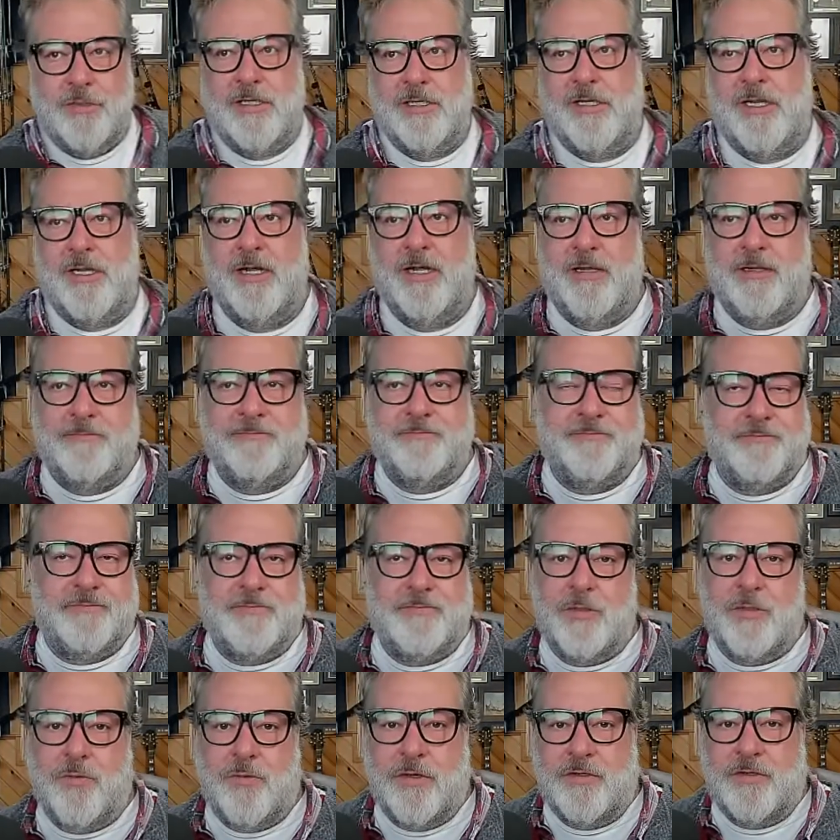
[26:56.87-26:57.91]

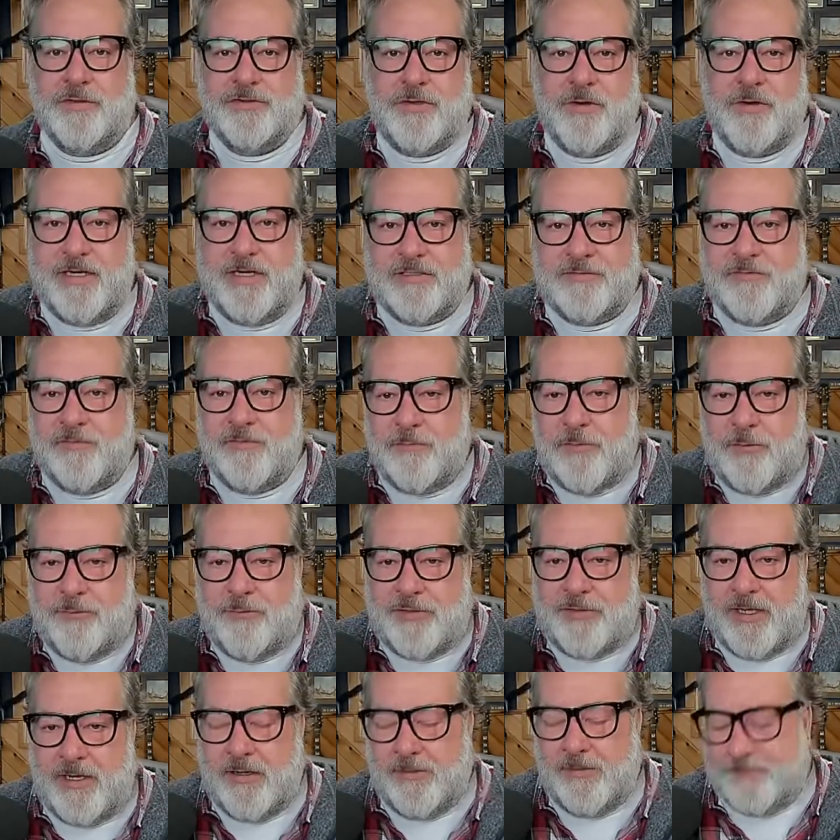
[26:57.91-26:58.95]
the world's greatest football
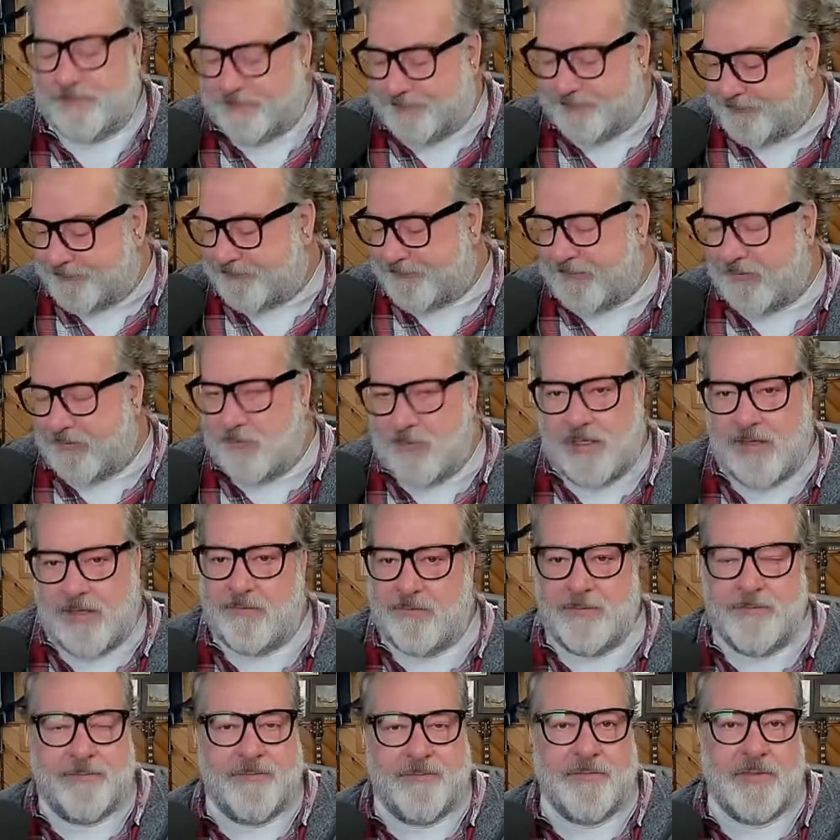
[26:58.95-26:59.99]
player, whatever,